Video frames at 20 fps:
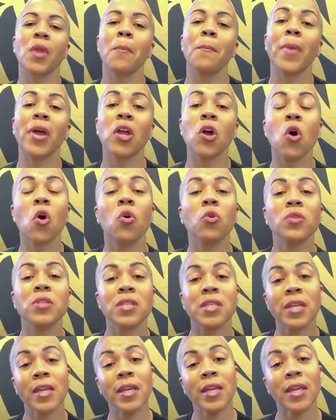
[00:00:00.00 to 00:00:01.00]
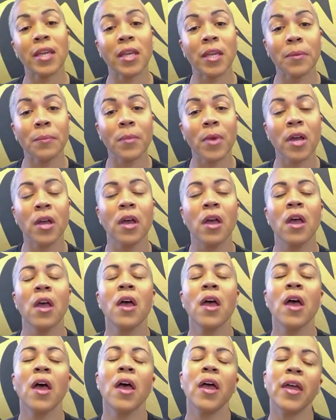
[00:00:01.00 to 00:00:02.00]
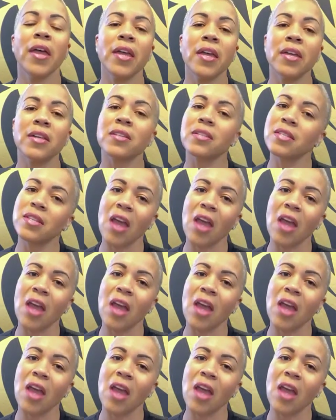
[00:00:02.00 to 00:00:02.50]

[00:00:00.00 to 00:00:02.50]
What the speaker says: My whole team is